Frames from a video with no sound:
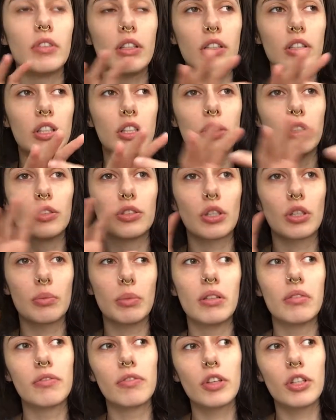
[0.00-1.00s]
you know, there's going to
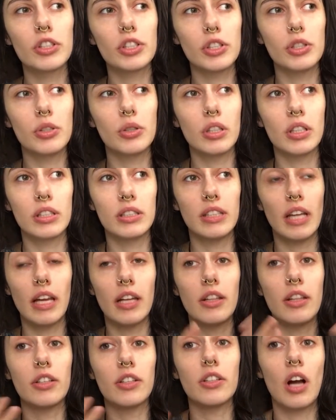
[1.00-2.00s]
be an aversion to it because
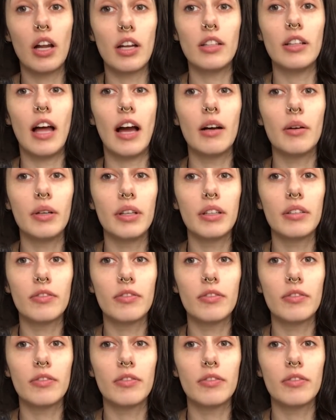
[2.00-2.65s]
they're not allowing